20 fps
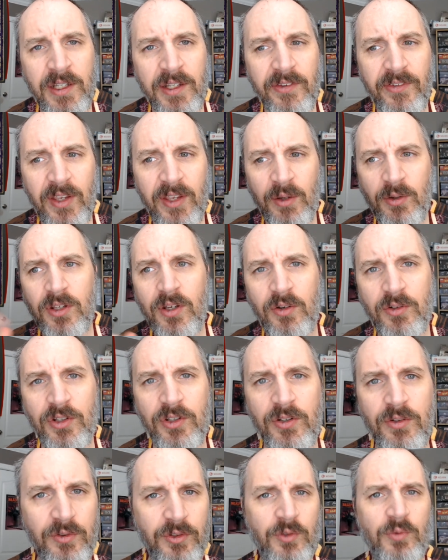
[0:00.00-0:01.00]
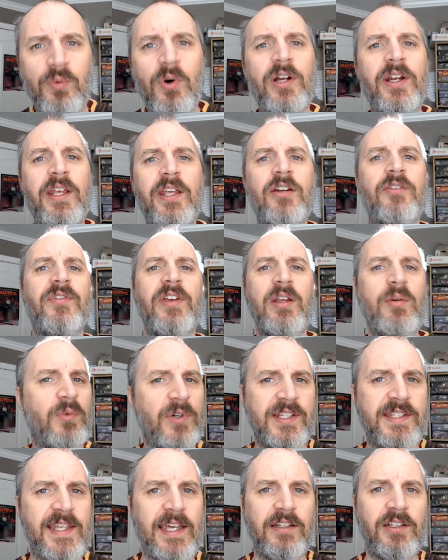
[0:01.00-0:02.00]
Say, you want to intervene,
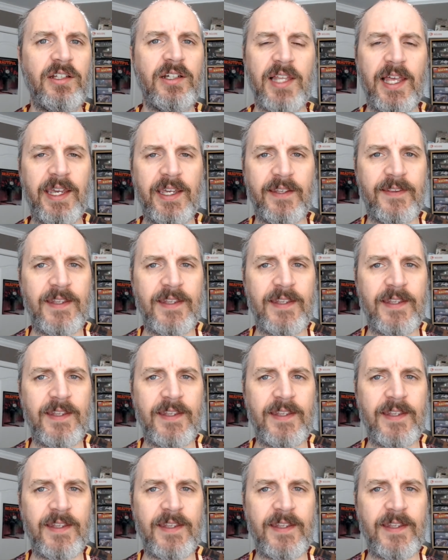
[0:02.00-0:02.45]
what does that look like?